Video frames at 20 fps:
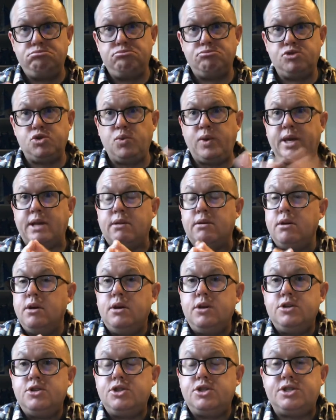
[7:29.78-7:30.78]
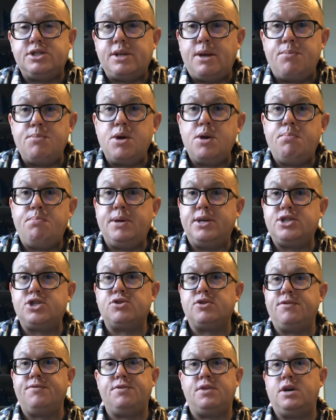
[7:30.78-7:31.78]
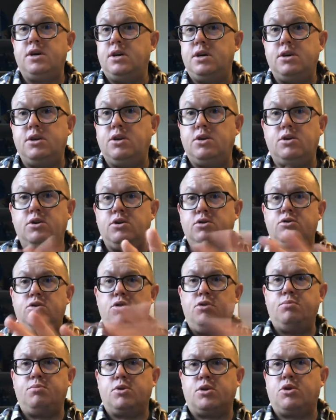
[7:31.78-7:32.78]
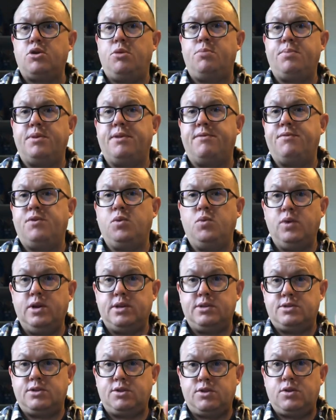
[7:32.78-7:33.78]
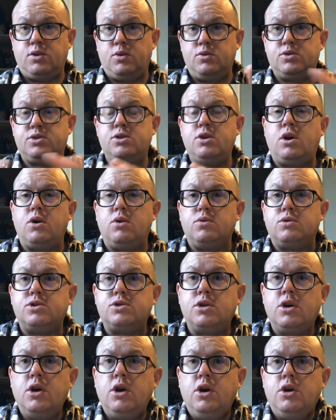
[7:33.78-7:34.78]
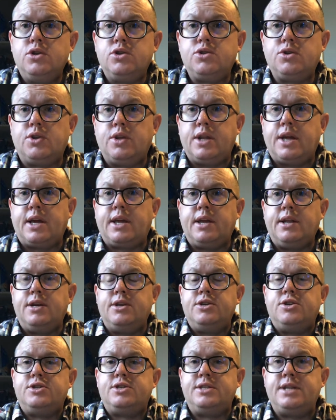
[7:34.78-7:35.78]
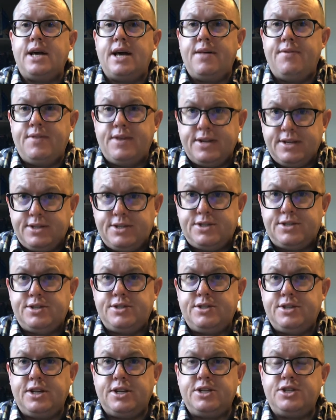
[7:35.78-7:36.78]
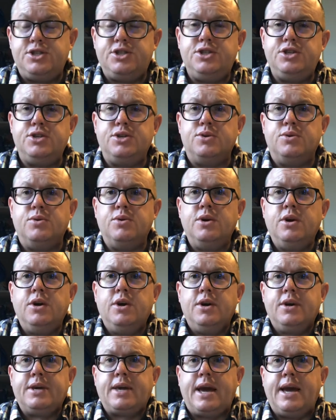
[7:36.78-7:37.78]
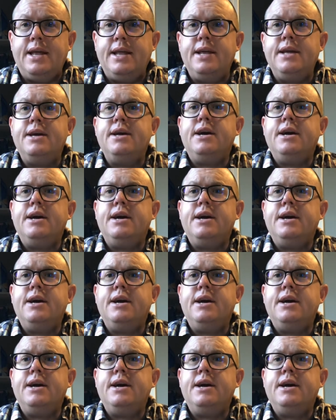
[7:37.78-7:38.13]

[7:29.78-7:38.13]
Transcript: sweet. Just send me a picture of your notebook open, if you will, to those notes so that I can understand that it's you, okay?